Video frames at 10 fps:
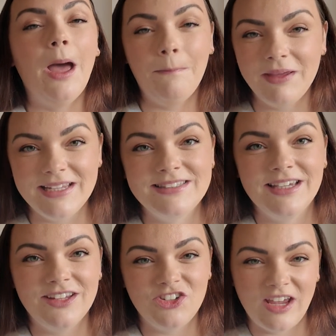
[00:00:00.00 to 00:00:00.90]
a
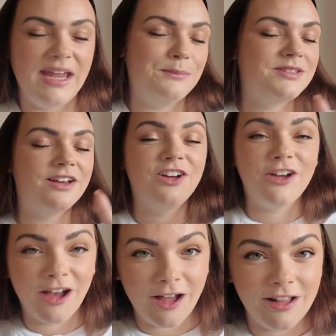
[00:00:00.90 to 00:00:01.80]
Peter James
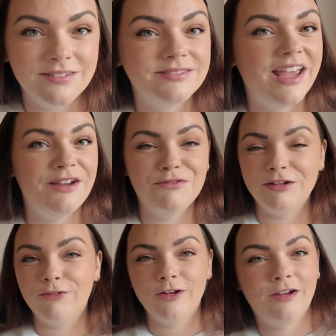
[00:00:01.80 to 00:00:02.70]
girl. Every
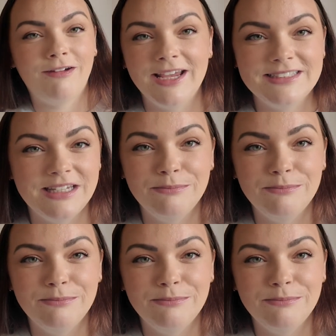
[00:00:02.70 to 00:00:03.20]
Roy Grace he